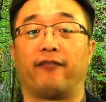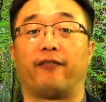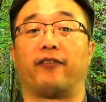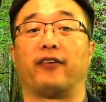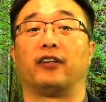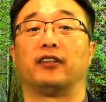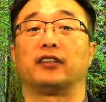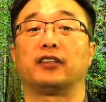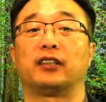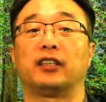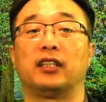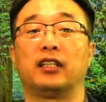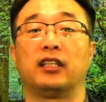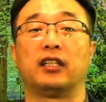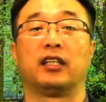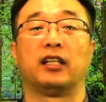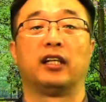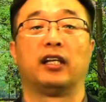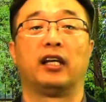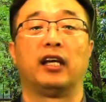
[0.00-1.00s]
First,
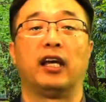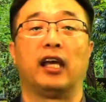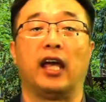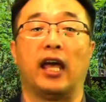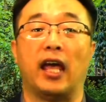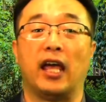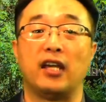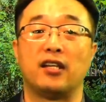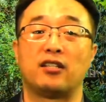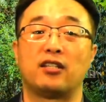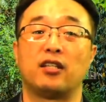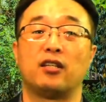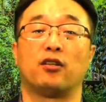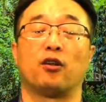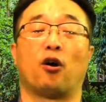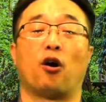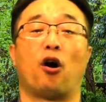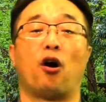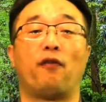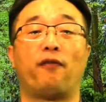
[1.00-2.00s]
a
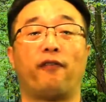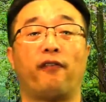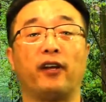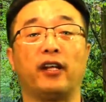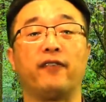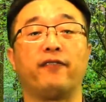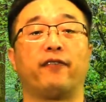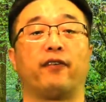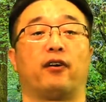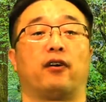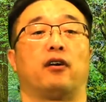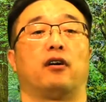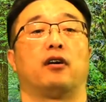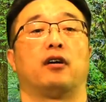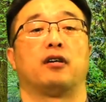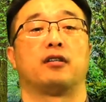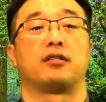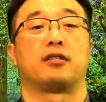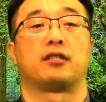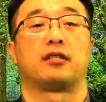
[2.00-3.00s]
sin offering for
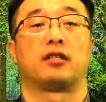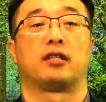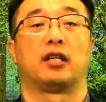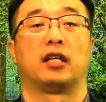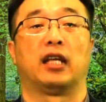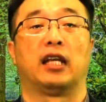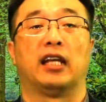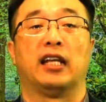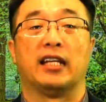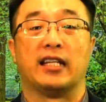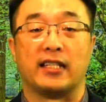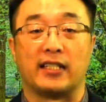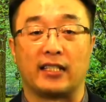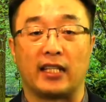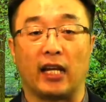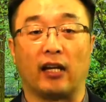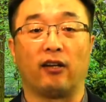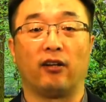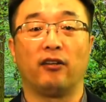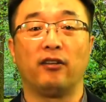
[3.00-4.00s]
us.
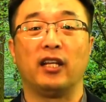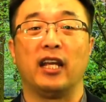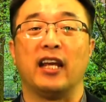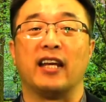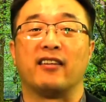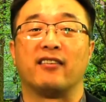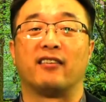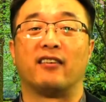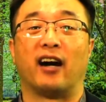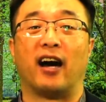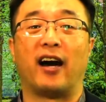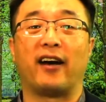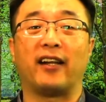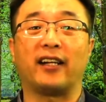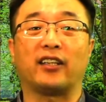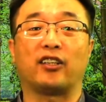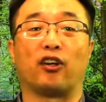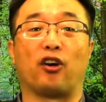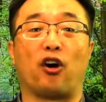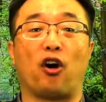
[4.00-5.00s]
Second,
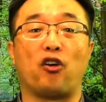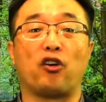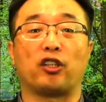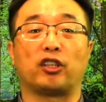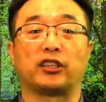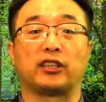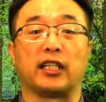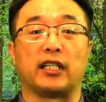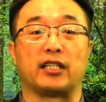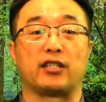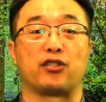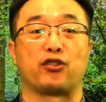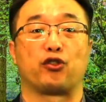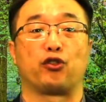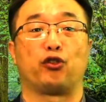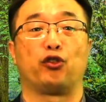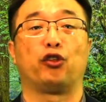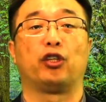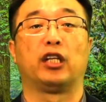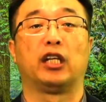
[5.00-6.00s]
direct access
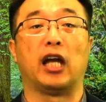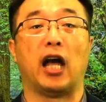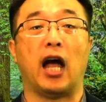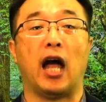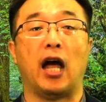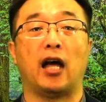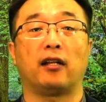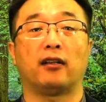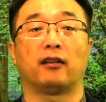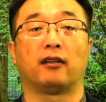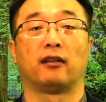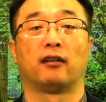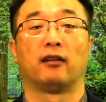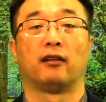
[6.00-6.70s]
to God.